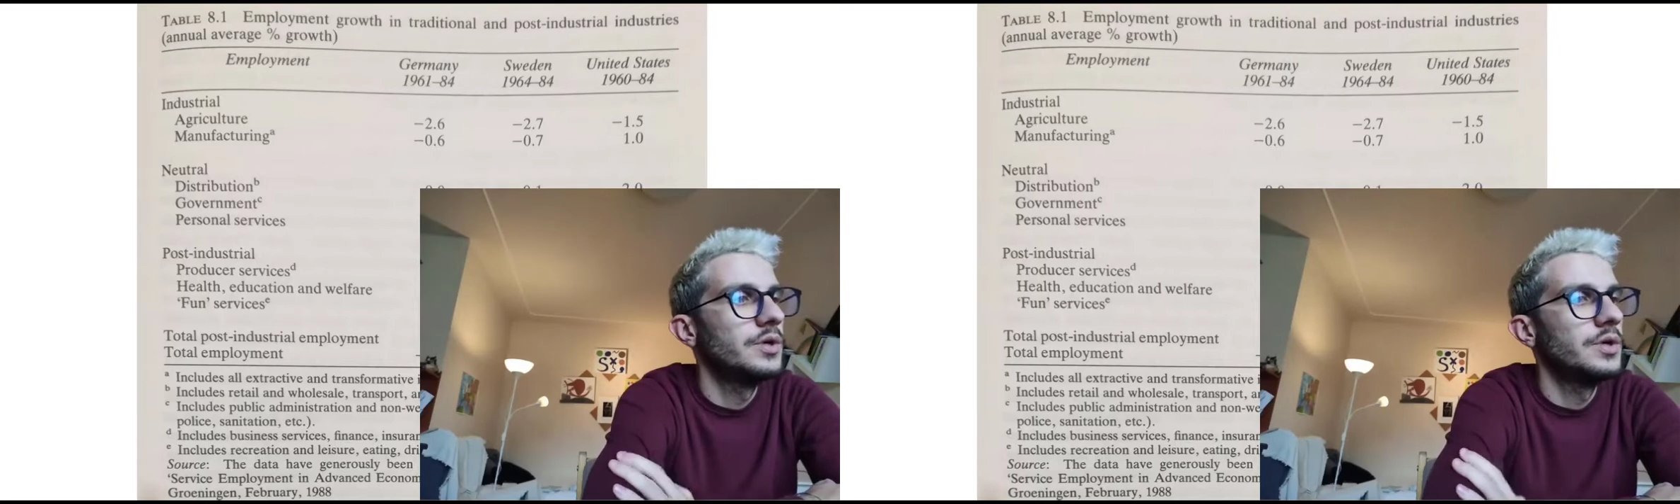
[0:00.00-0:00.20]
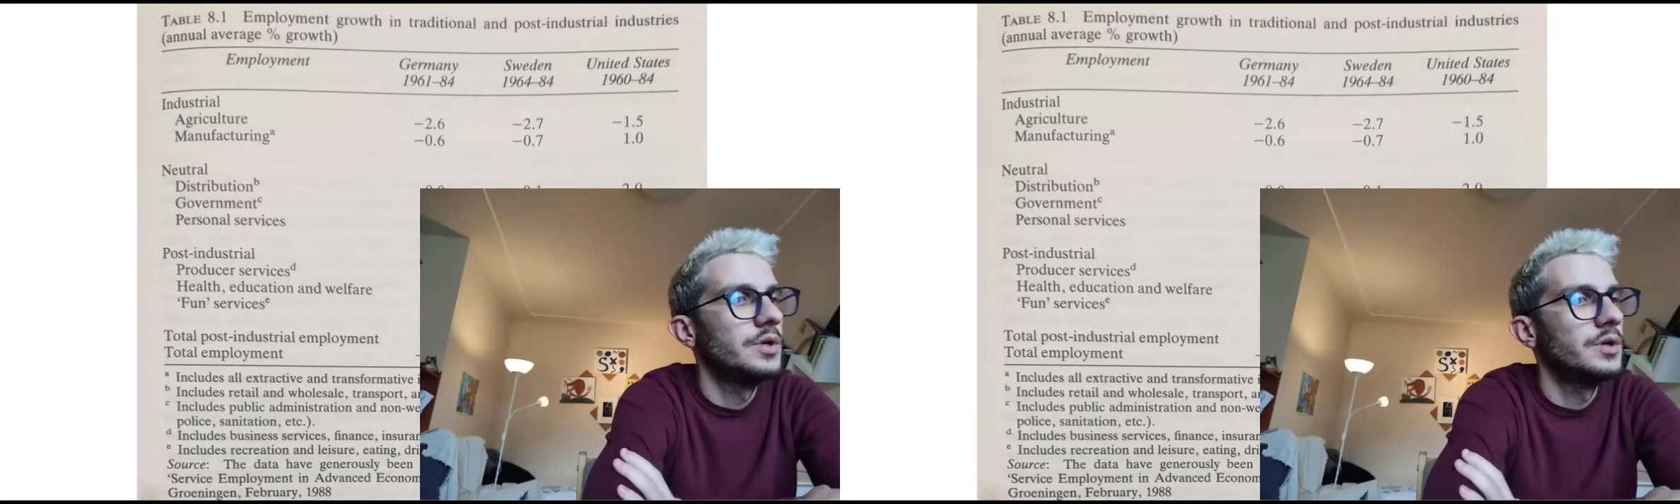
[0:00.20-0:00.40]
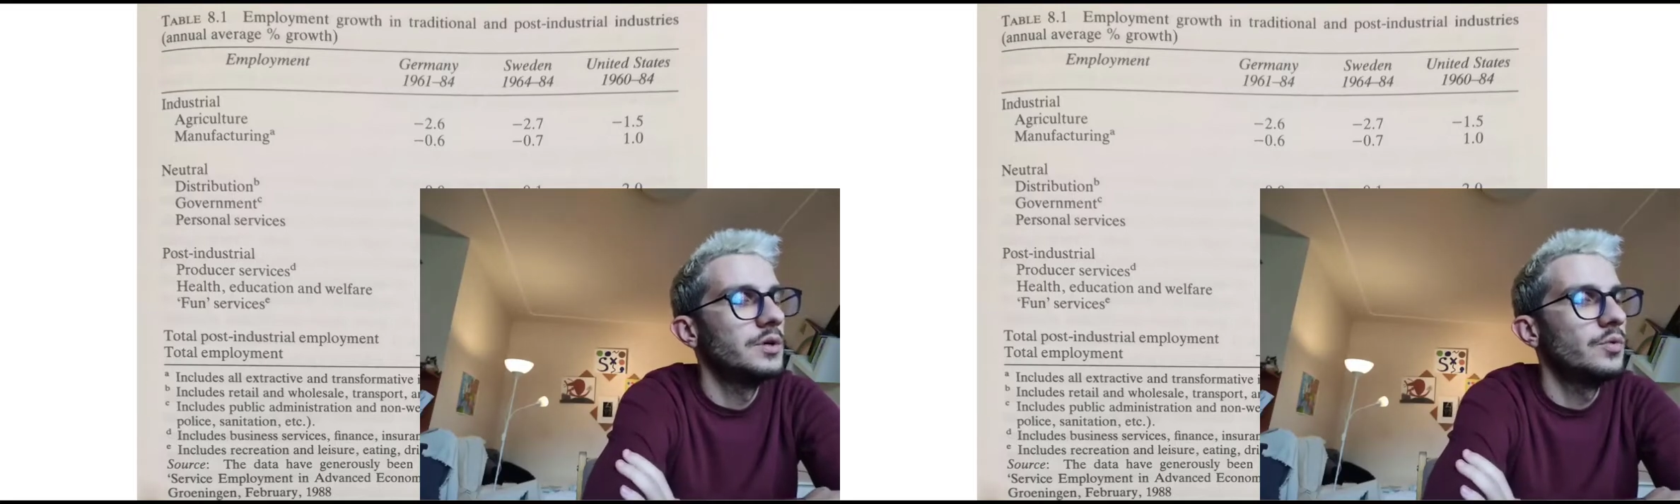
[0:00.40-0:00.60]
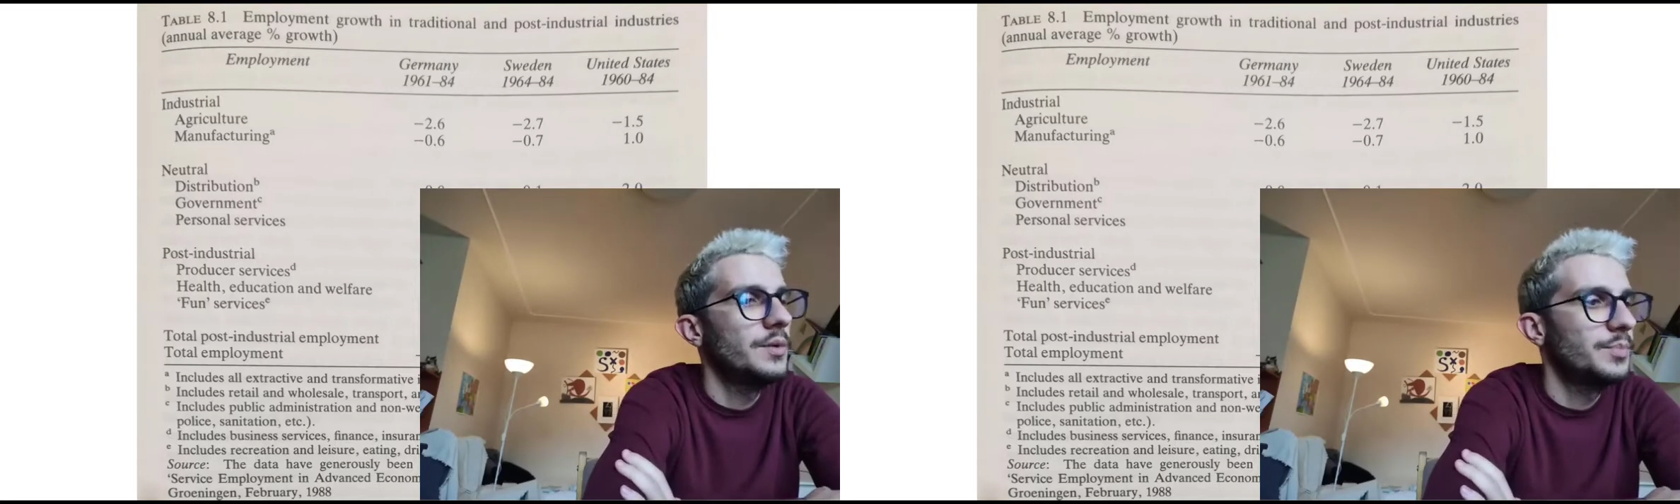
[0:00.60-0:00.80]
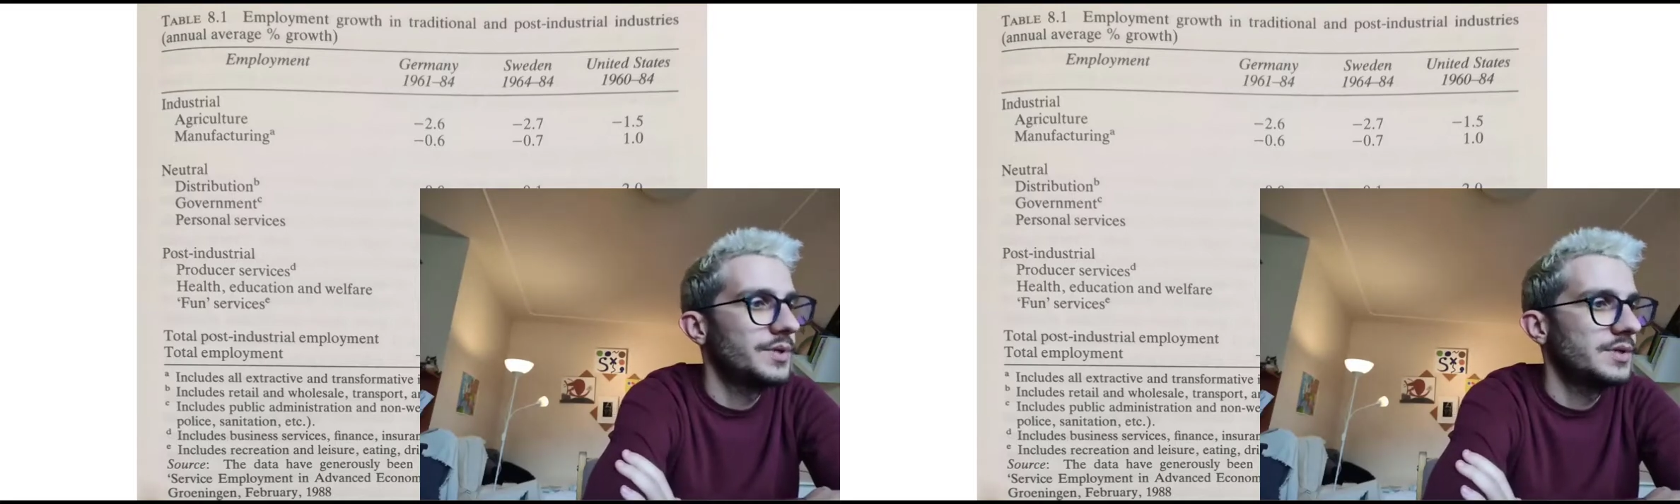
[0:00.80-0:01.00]

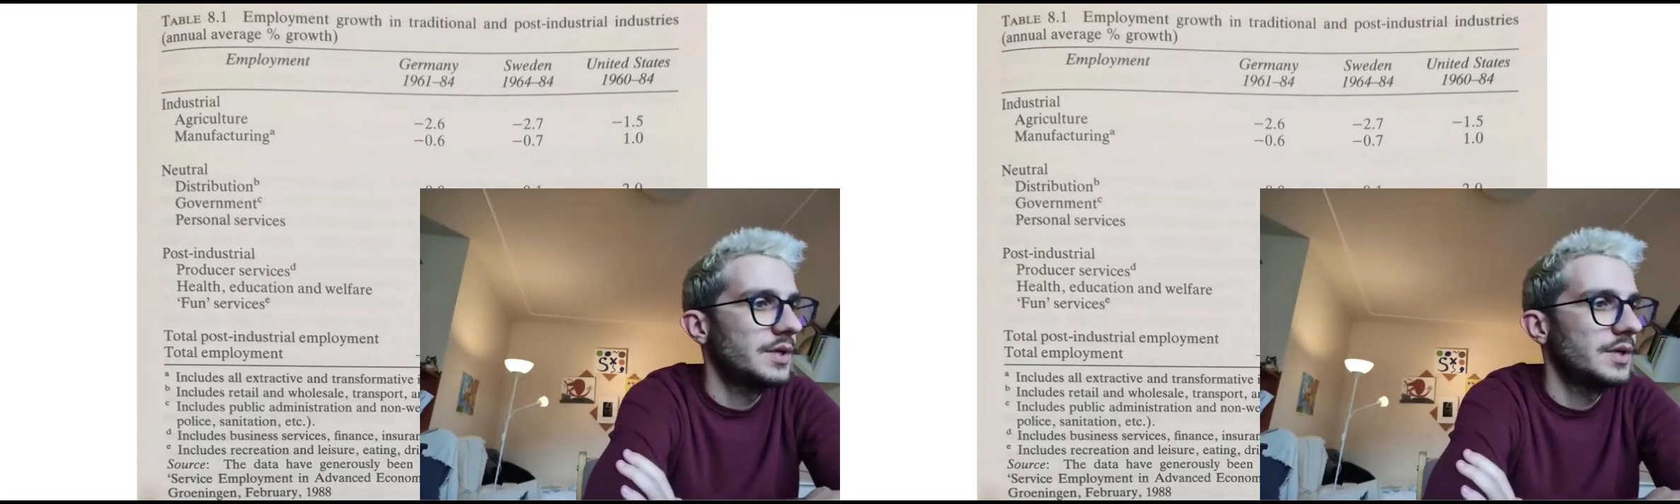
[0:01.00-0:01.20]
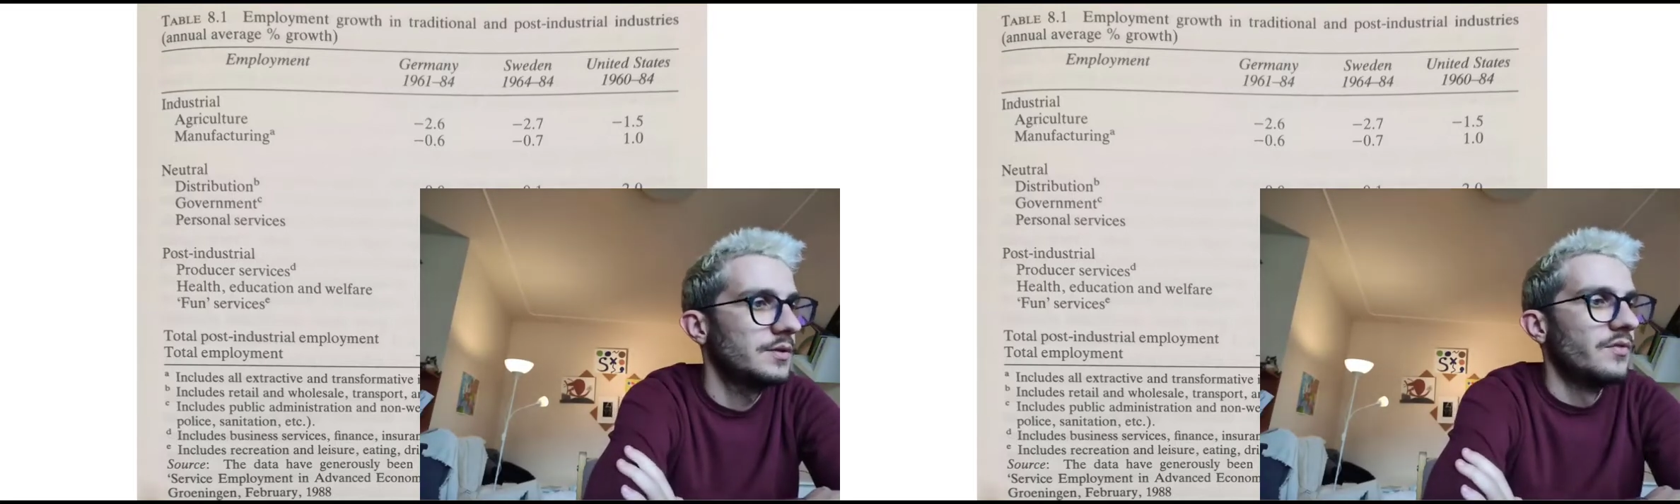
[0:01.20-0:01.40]
1%.